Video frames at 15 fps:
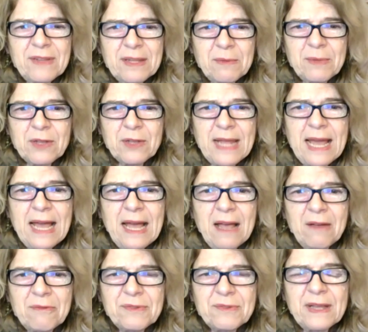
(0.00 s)
that we're going to
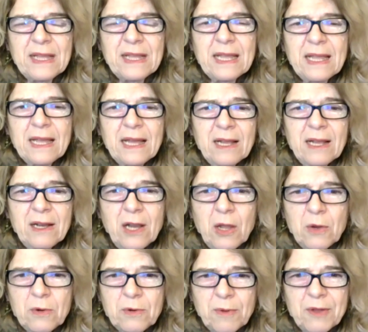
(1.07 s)
have
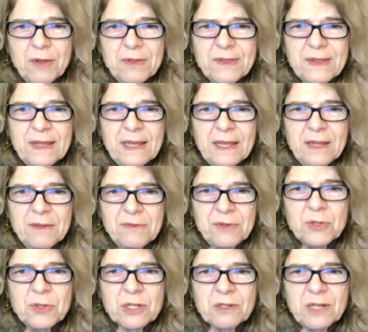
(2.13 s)
low growth in the
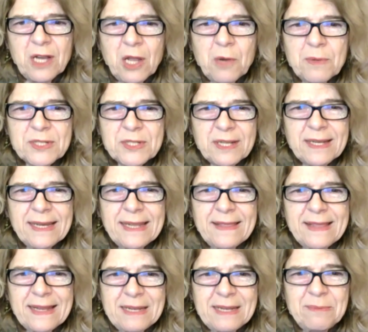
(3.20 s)
future, lower certainly
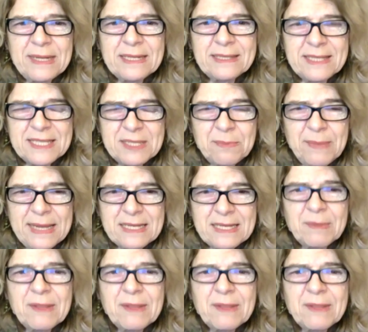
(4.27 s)
than had been anticipated.